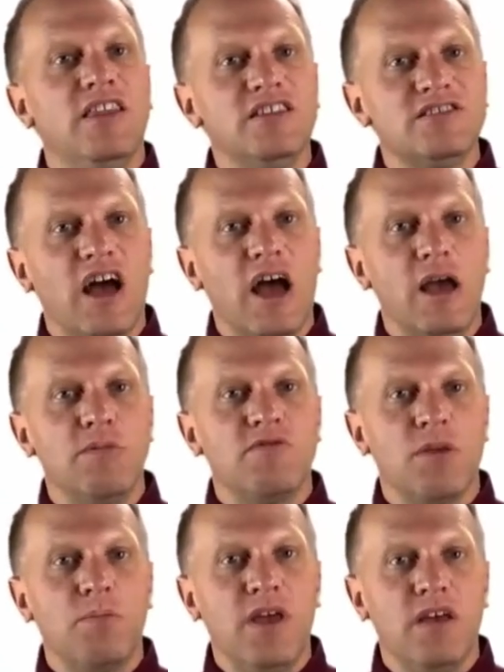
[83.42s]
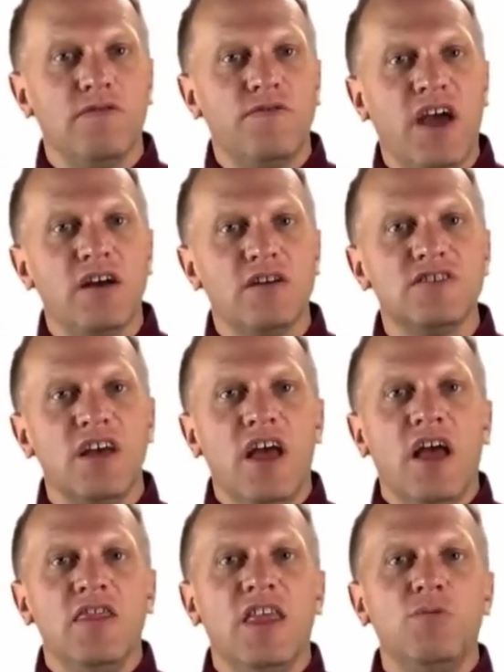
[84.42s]
This time, if the ping fails,
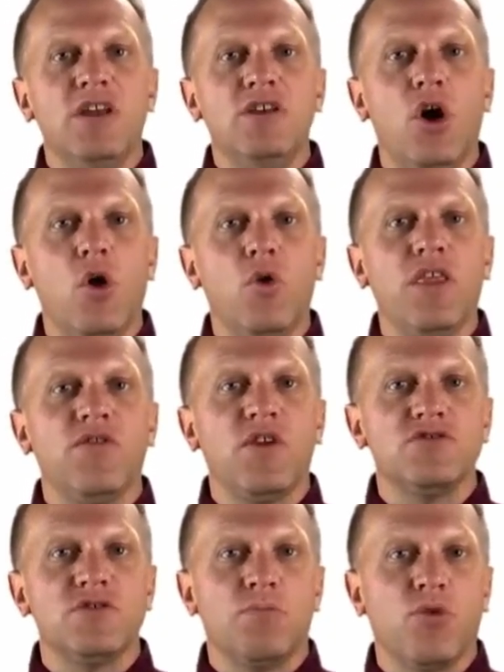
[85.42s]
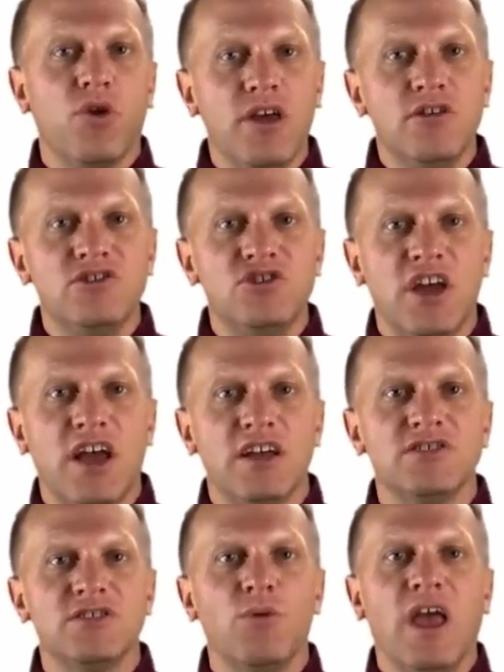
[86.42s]
then we know that there's a pretty good
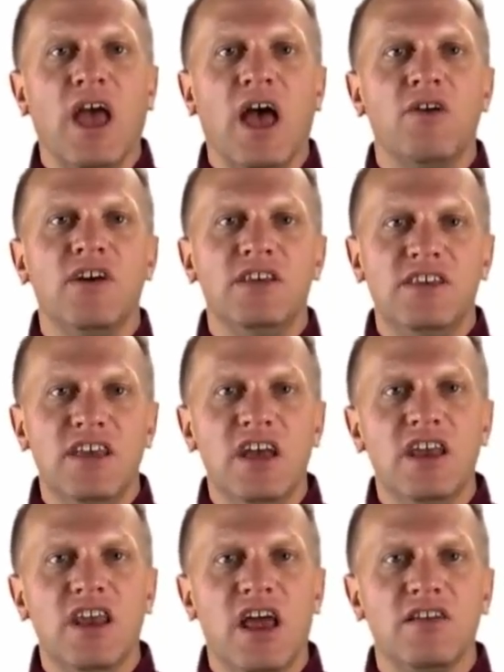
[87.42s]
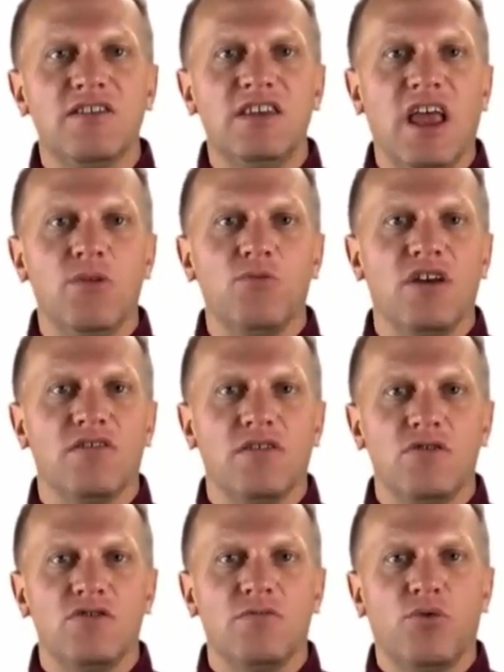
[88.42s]
chance that we have a DNS name
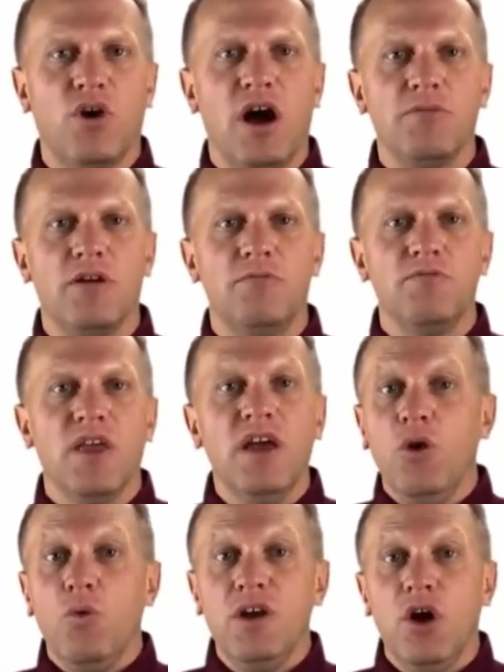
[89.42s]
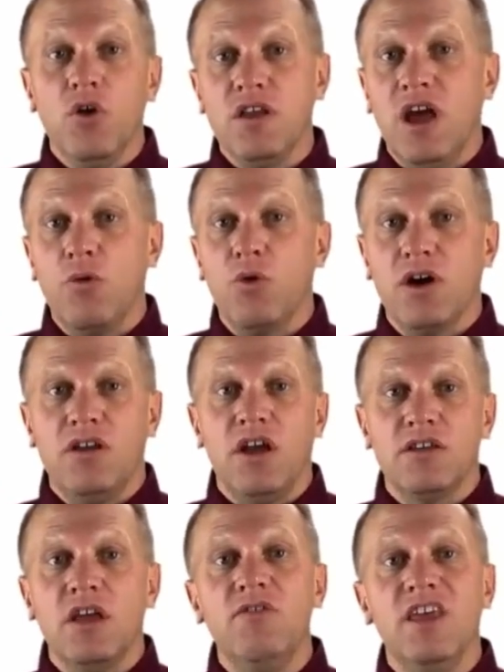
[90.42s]
resolution problem. We know that network
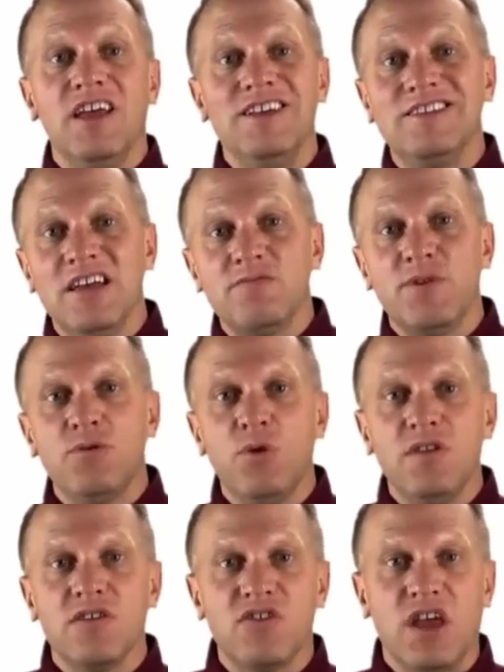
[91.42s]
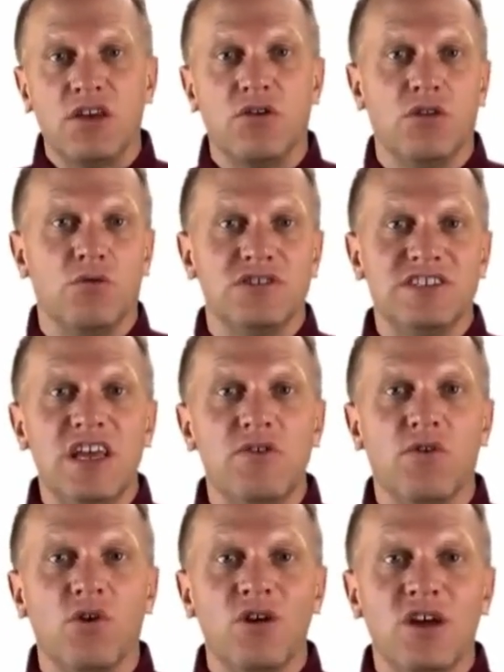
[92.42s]
connectivity exists between the sender and the
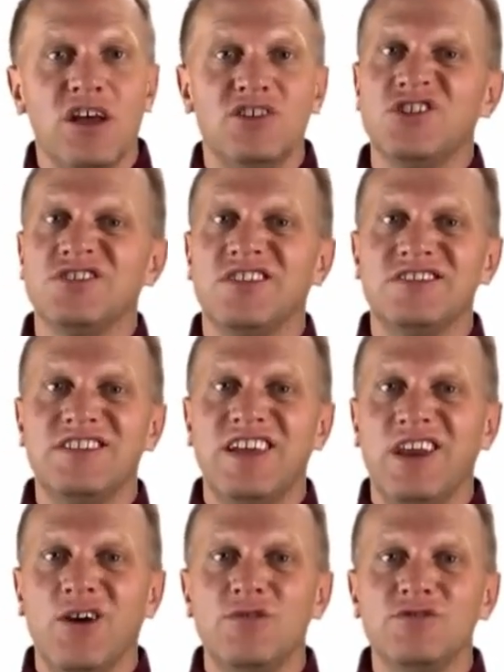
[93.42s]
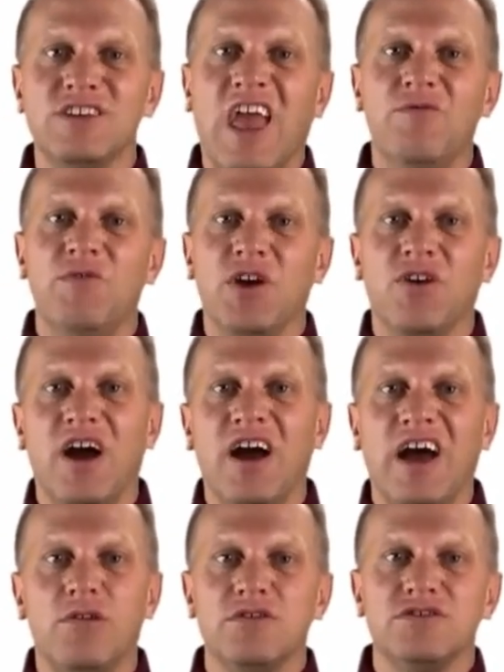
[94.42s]
receiver. It's just that the sending host can't figure
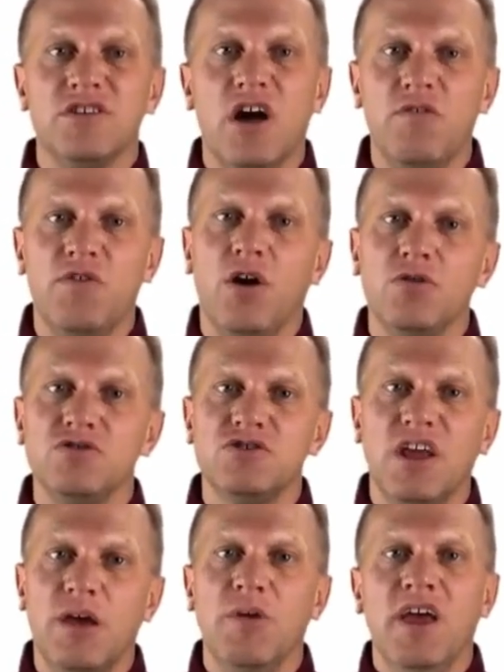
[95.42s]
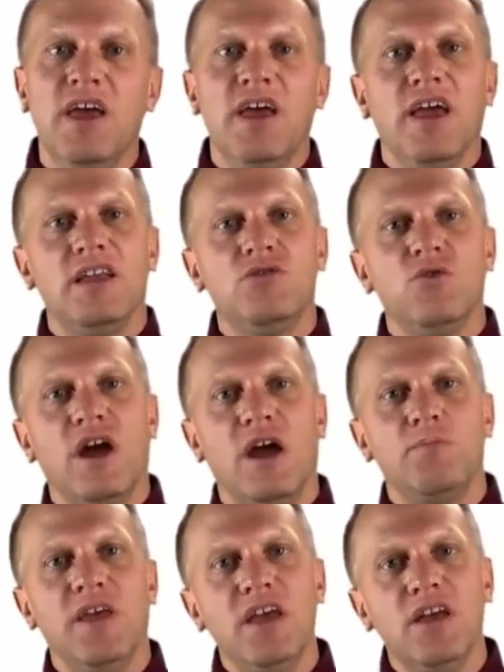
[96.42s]
out how to resolve the host name into an
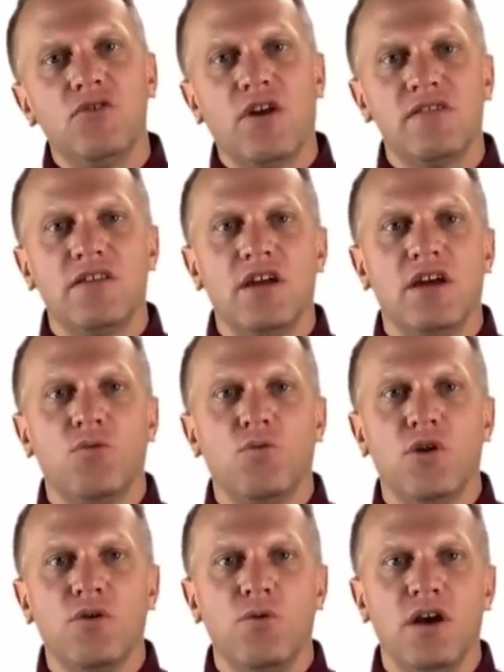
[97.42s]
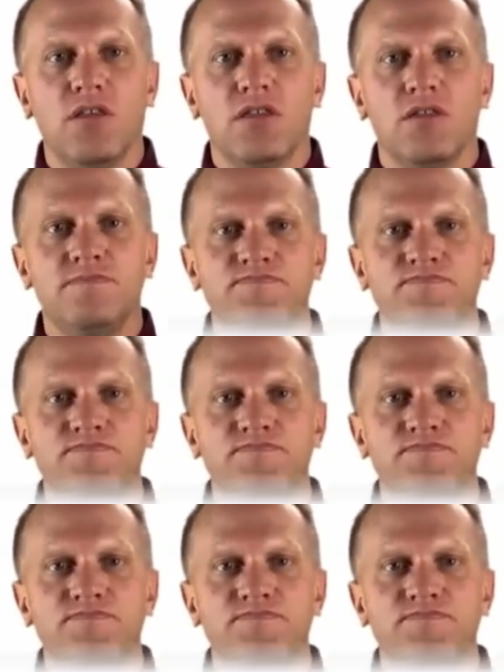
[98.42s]
IP address that it can work with.